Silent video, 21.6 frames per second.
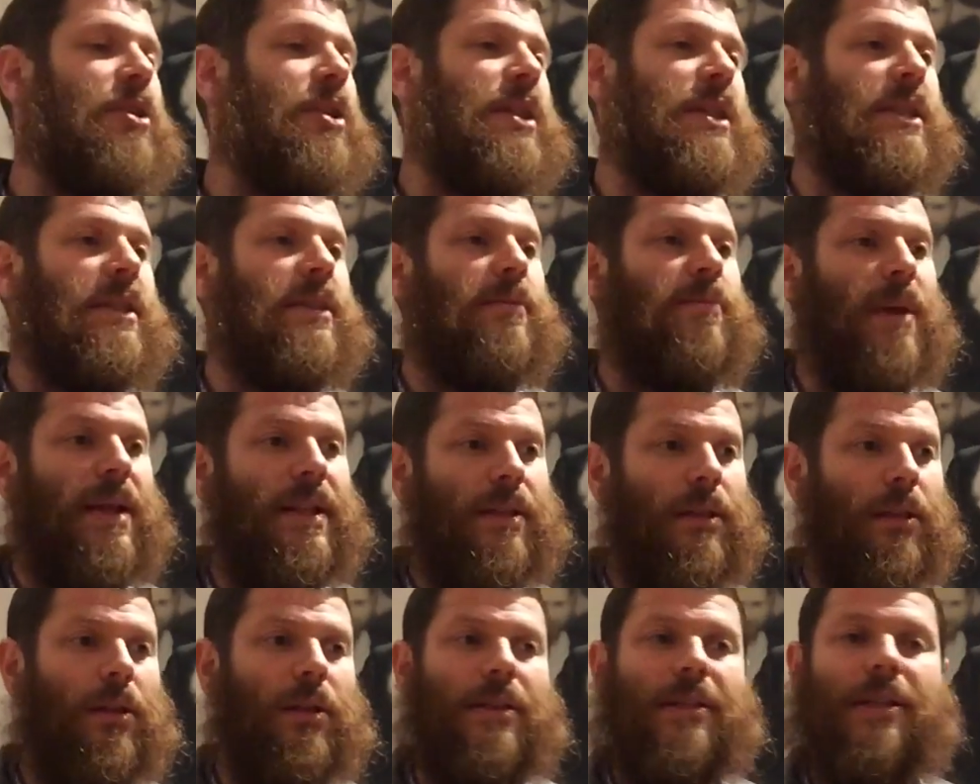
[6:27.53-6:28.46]
He spent
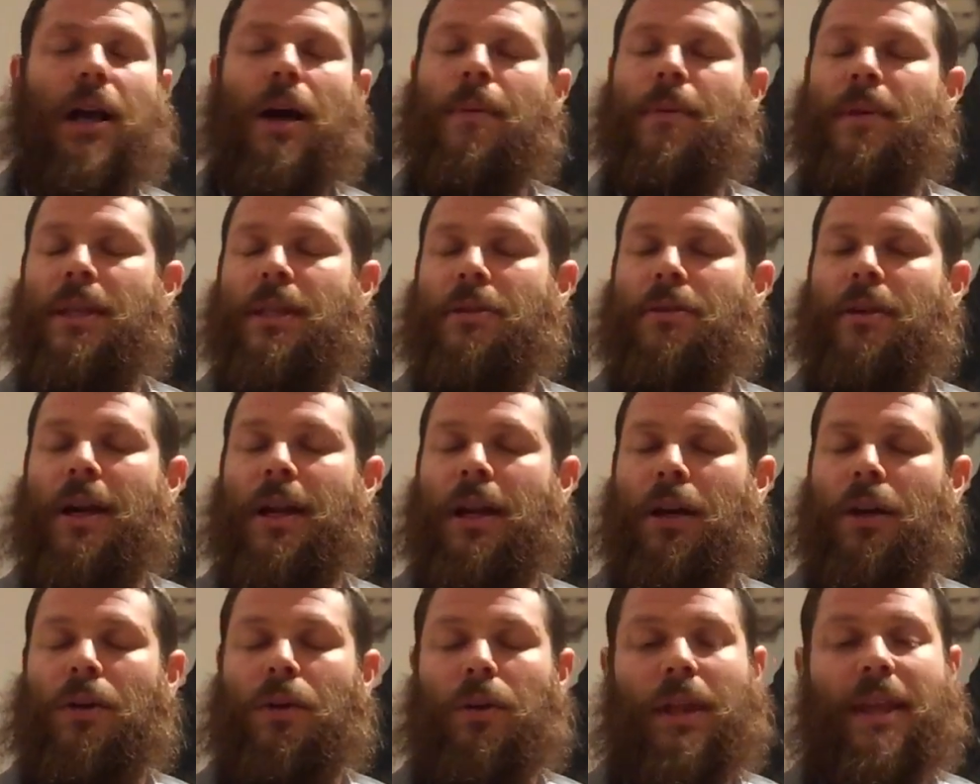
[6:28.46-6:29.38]
a lot of time with his great
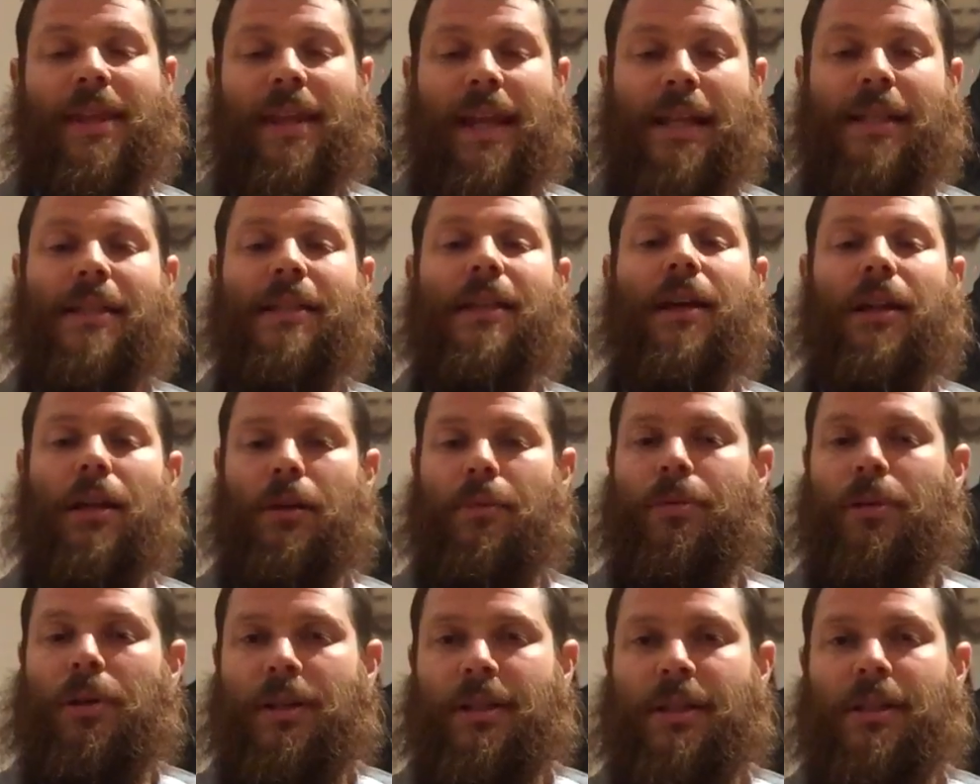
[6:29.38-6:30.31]
uncle, and that started the
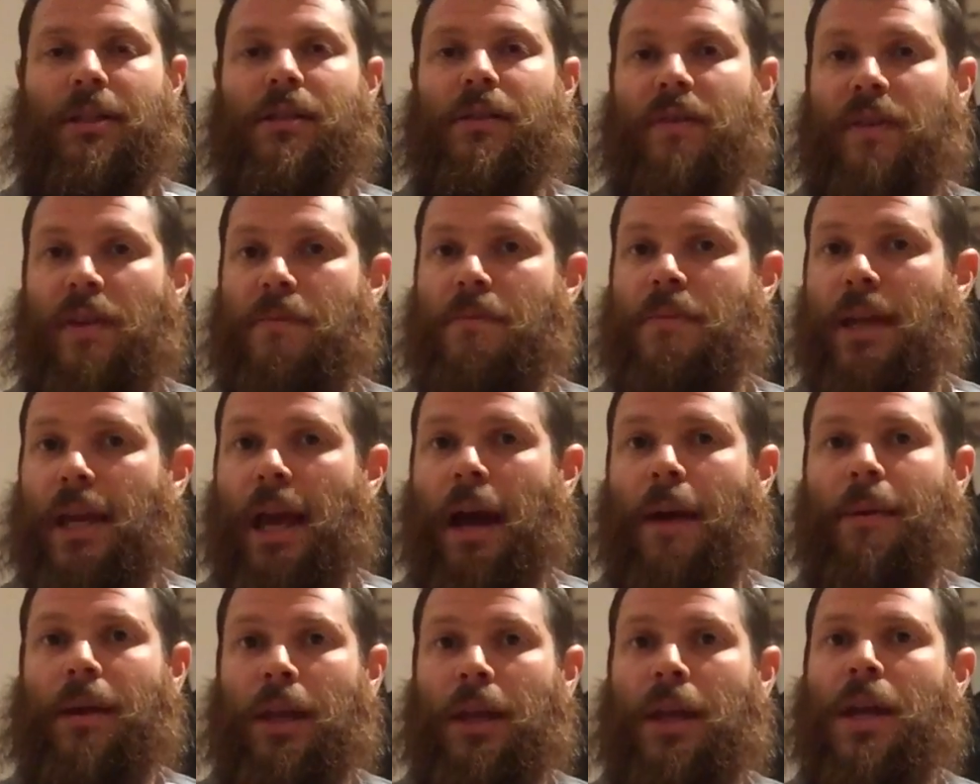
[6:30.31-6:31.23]
process of him
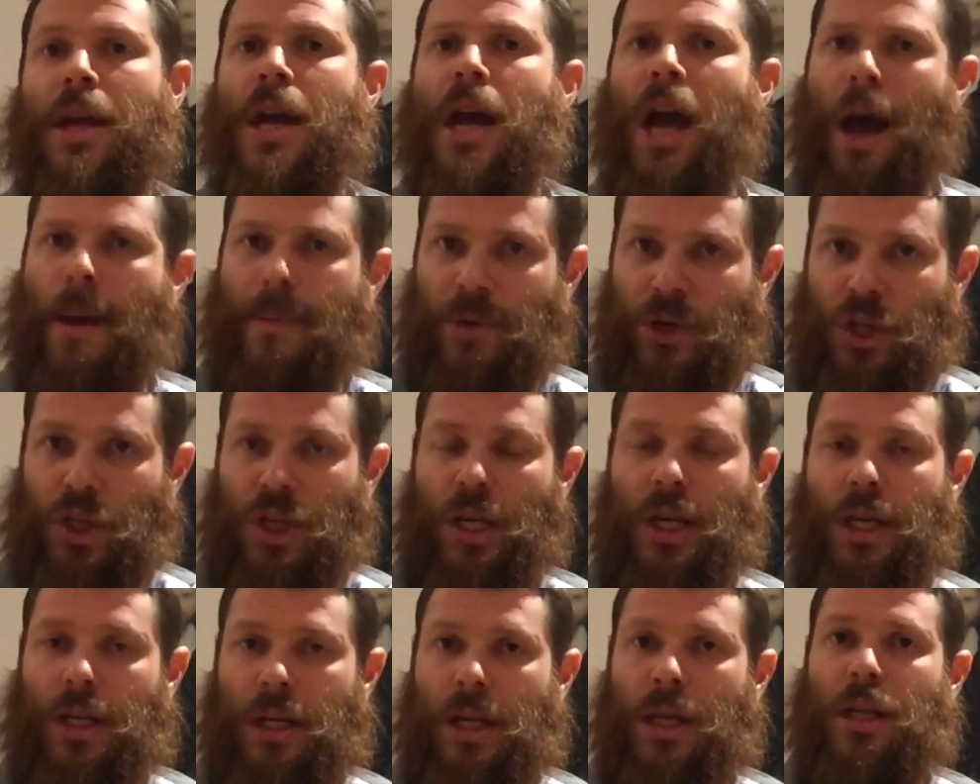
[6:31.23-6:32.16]
becoming a
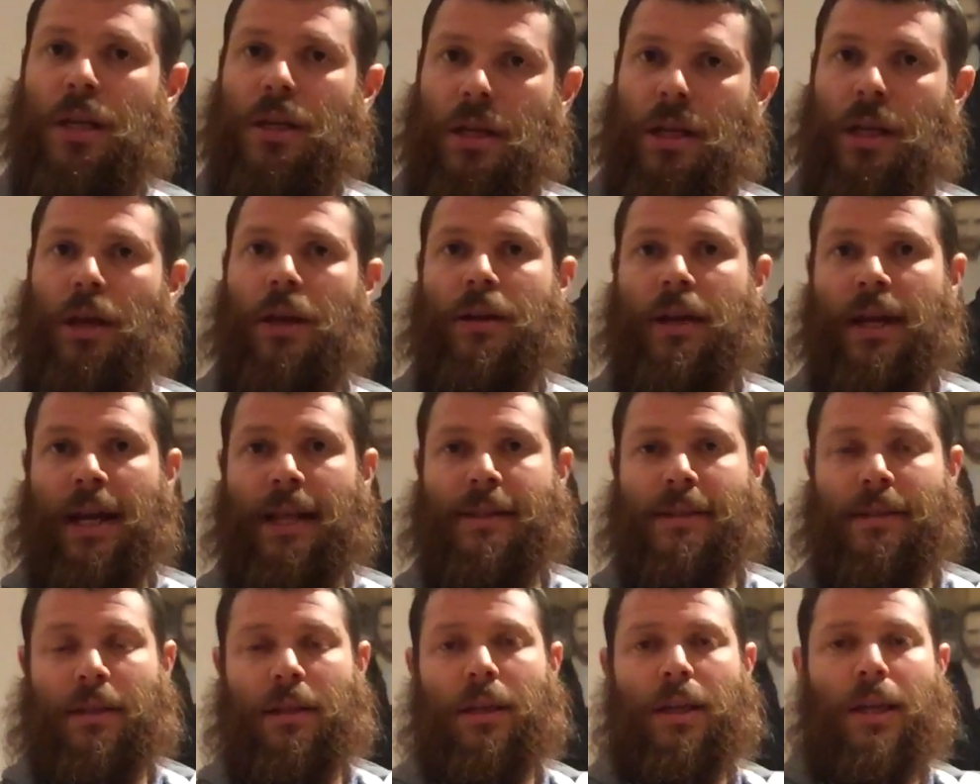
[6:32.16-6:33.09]
Michiganer
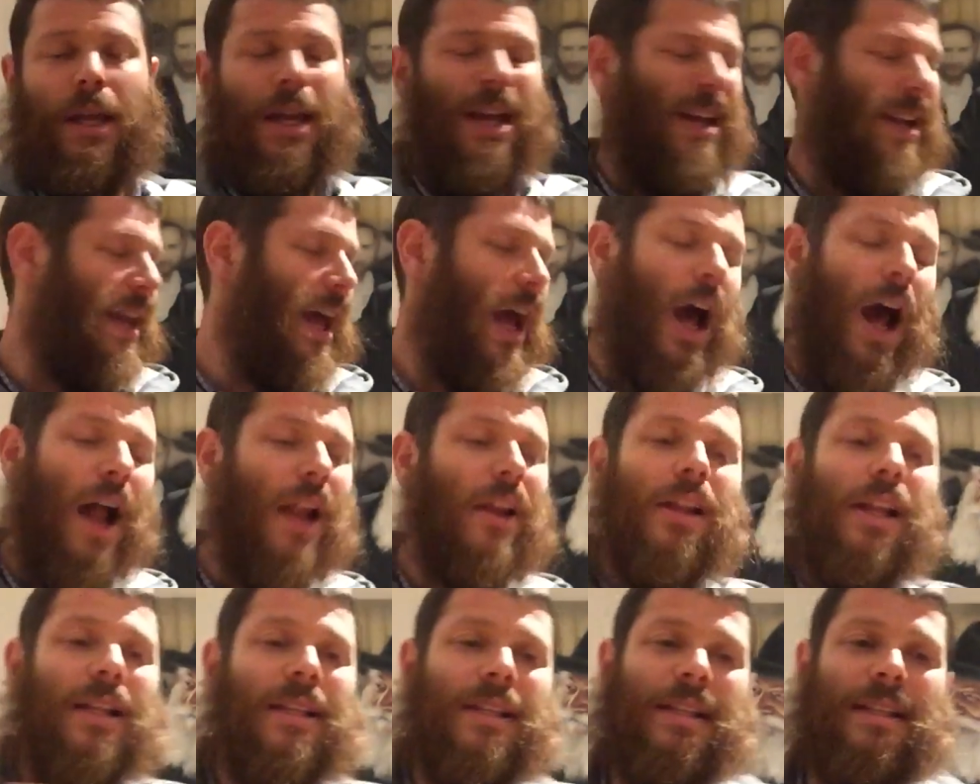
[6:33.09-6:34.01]
neo-Nazi. Now, I
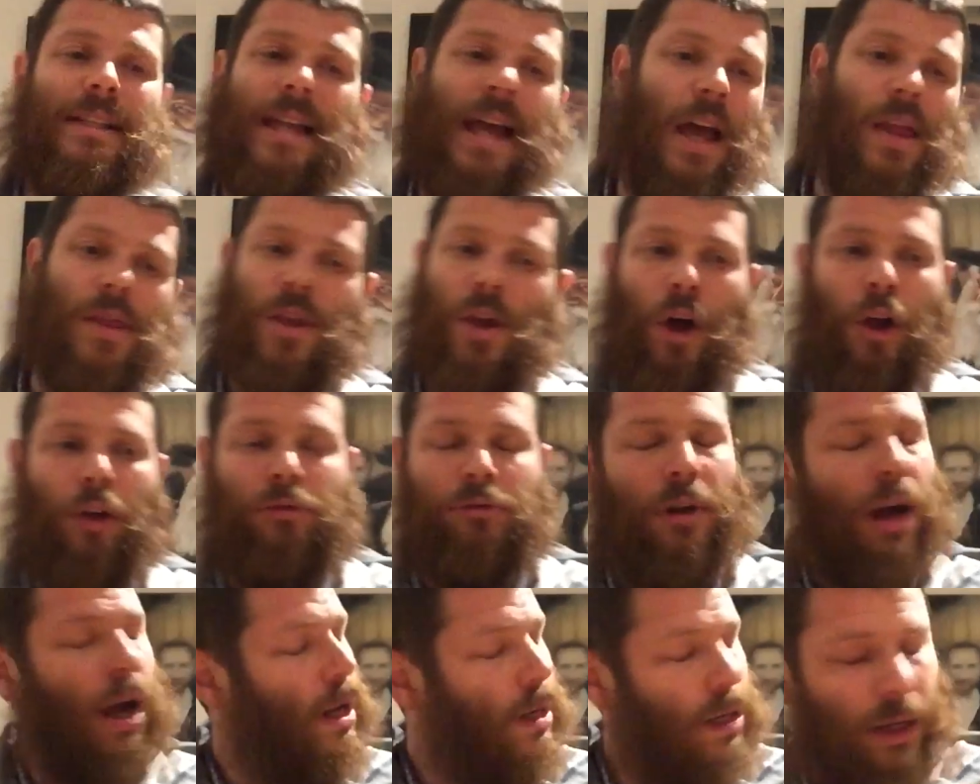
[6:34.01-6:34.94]
don't understand the
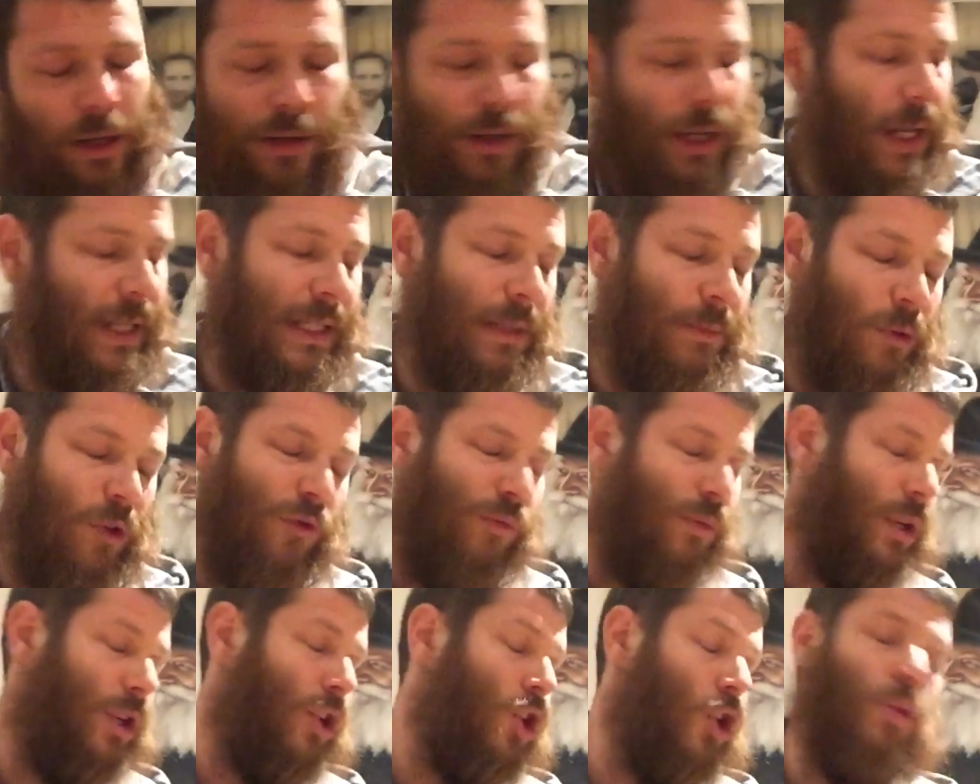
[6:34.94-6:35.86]
alt-right neo-Nazi
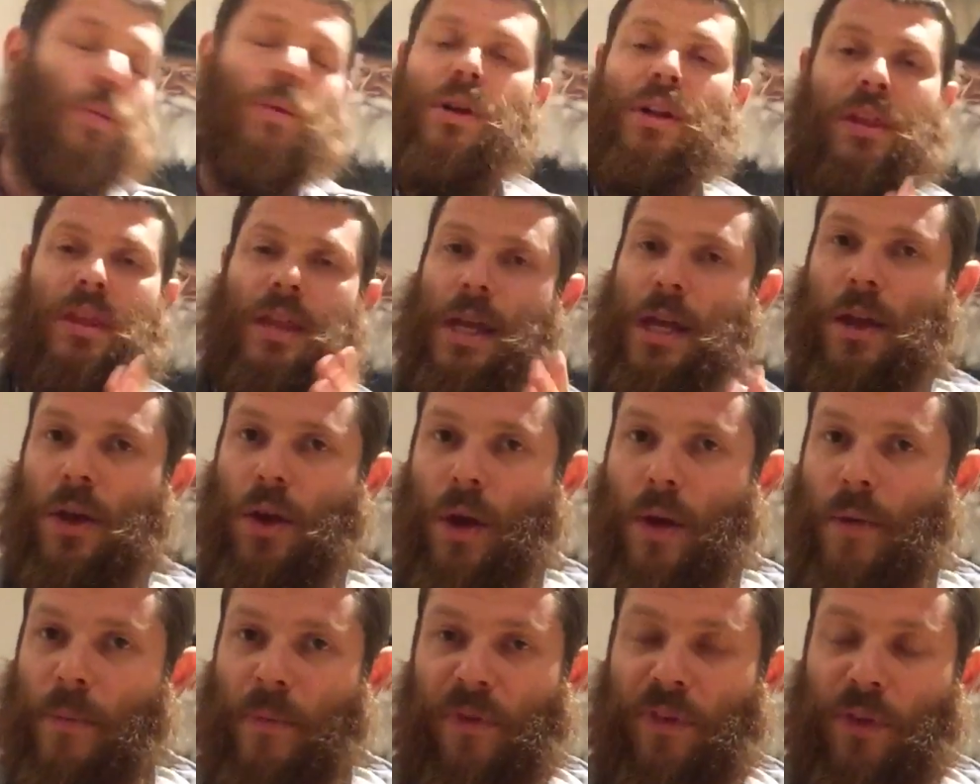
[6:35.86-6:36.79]
movement. You want
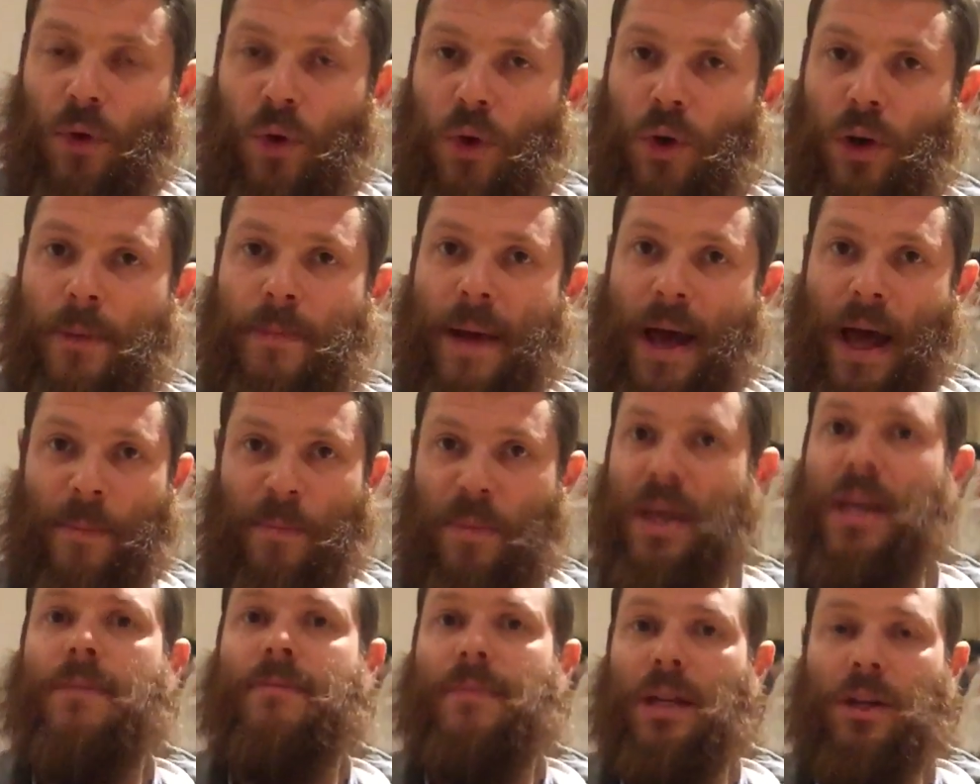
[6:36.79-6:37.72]
to feel good about
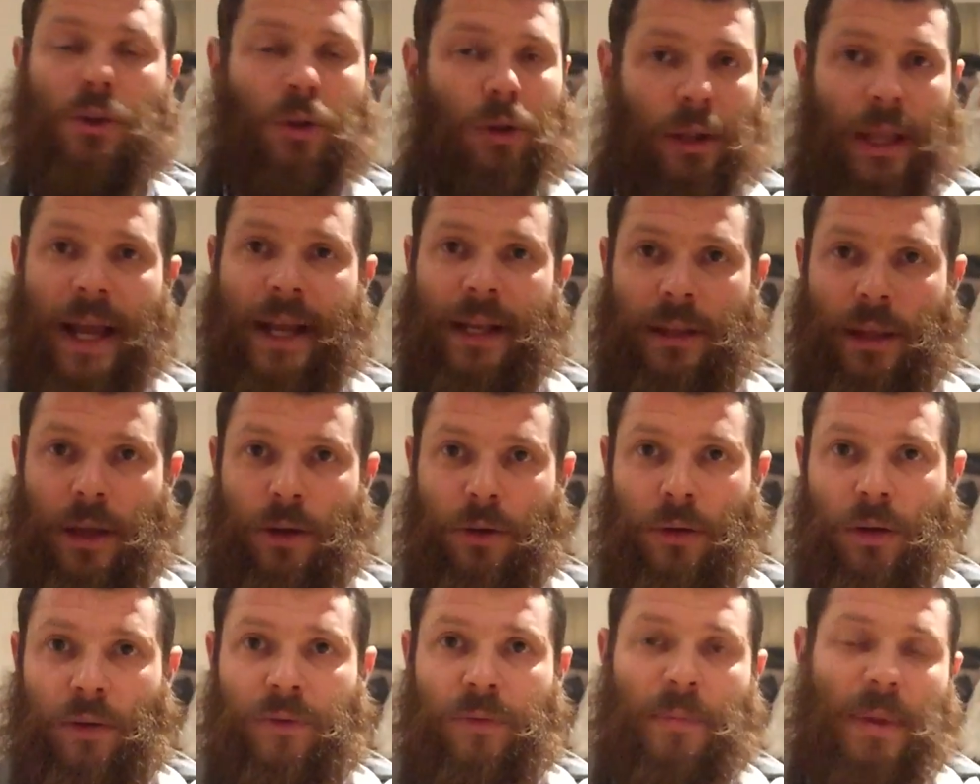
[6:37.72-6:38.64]
pigment or lack
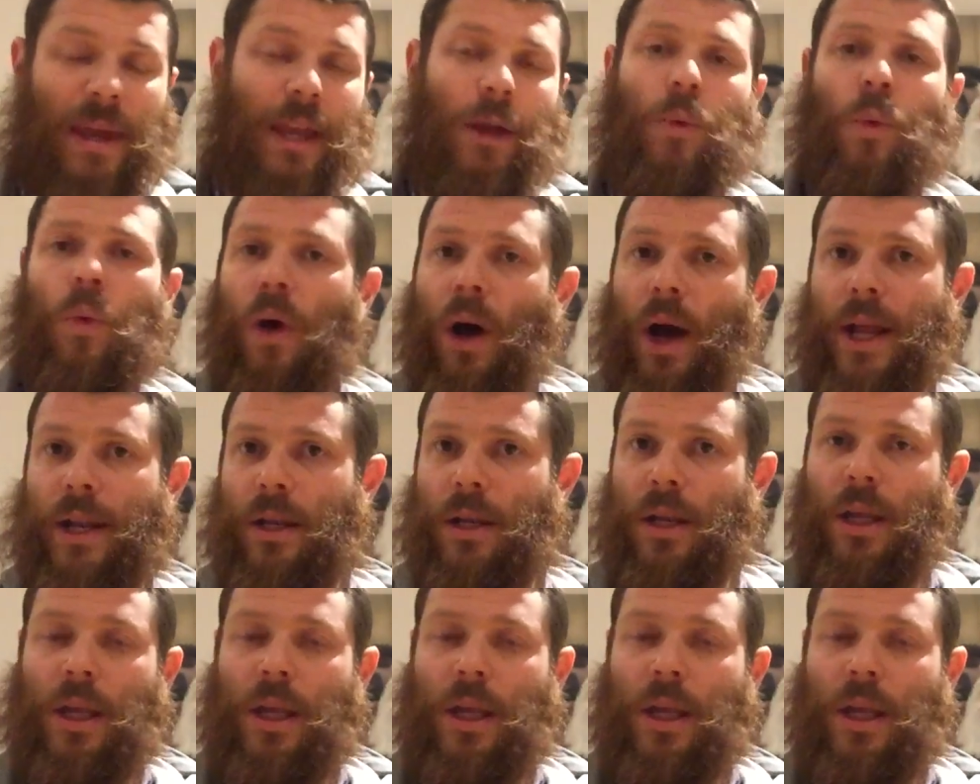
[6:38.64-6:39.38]
thereof, being white.